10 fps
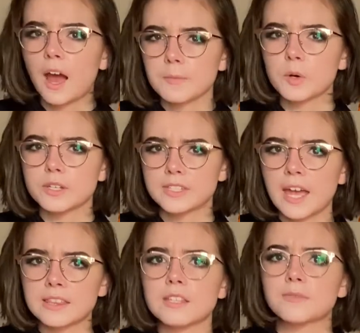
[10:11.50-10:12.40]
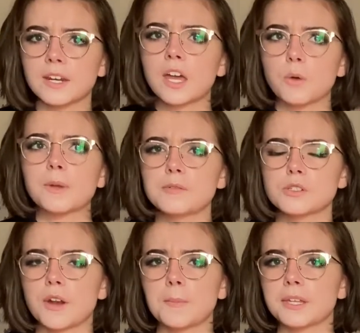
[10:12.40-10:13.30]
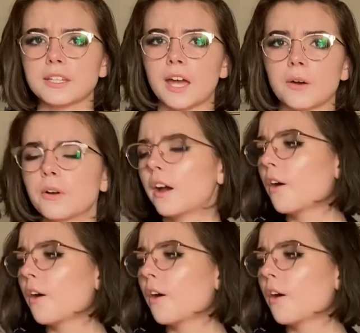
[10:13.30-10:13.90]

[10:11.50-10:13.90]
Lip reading: I'm going to end this video. I'm just rambling now.